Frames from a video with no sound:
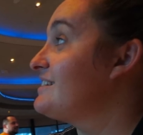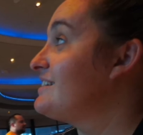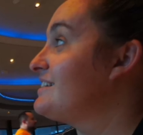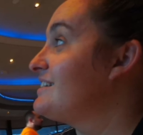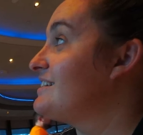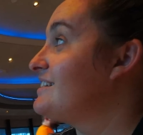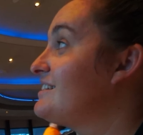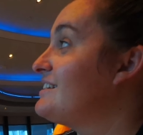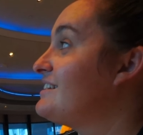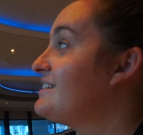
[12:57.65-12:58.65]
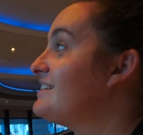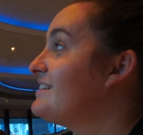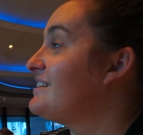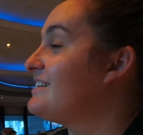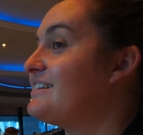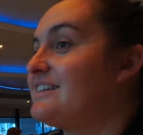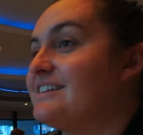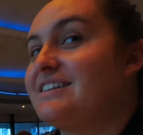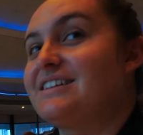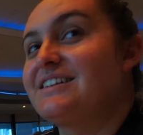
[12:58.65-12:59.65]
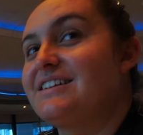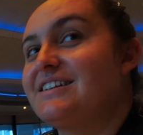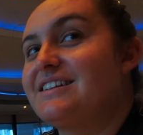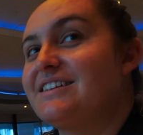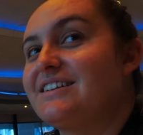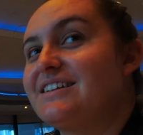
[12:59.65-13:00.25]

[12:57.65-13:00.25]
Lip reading: (not speaking)